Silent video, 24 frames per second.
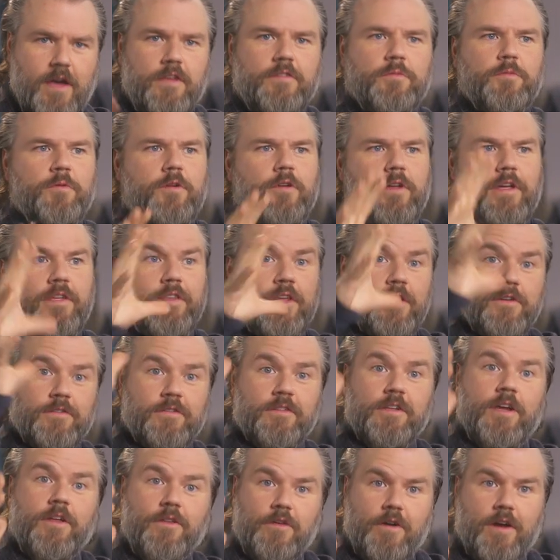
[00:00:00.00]
hospital and there's
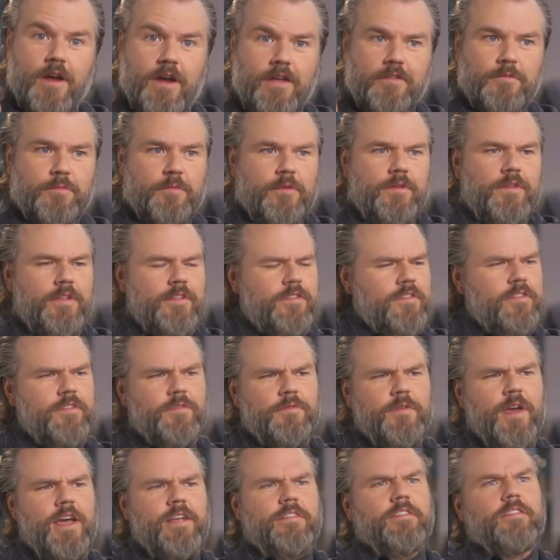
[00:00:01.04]
the other hospital. And it's
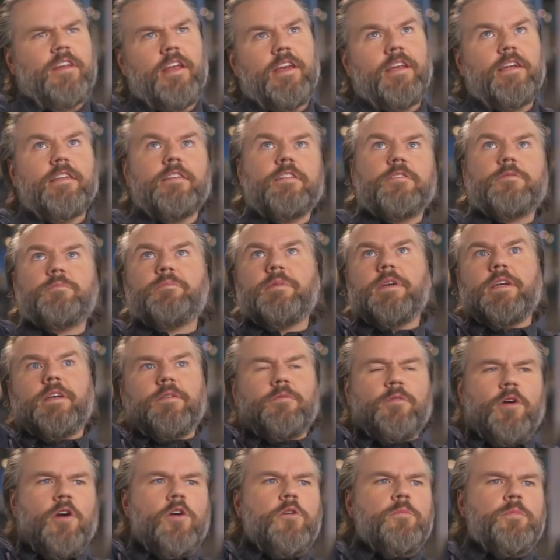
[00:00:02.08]
just fascinating, this
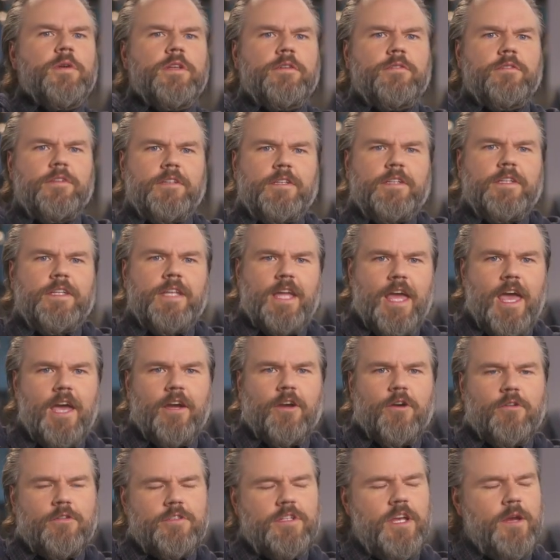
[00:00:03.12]
big open
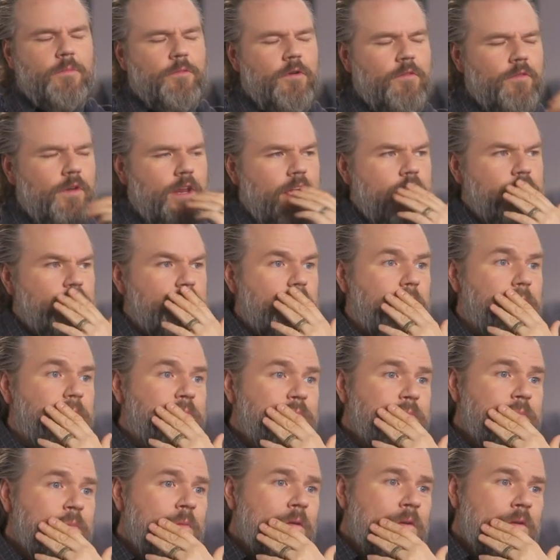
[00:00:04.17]
echo chamber of an atrium,
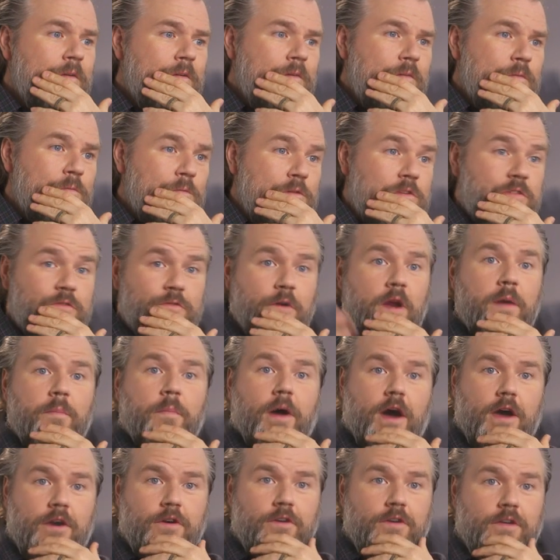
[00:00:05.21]
which is very
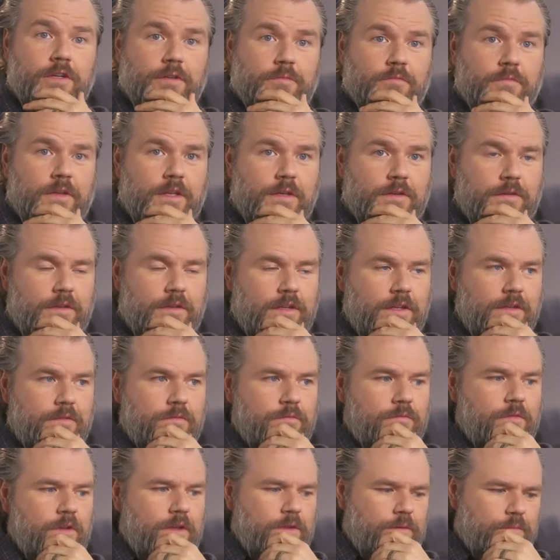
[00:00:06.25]
modern and, and,
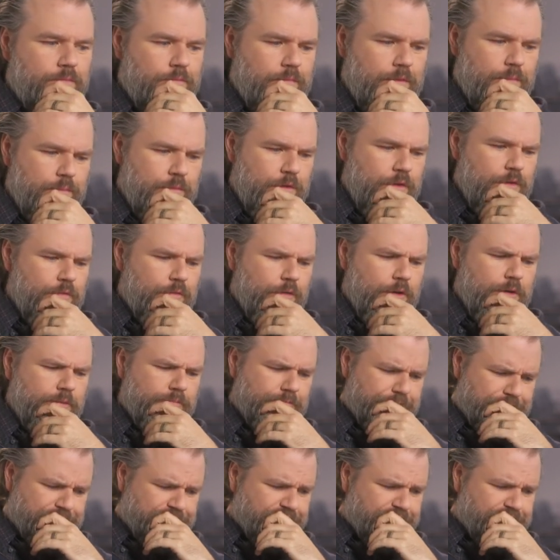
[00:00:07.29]
and, and, and beautiful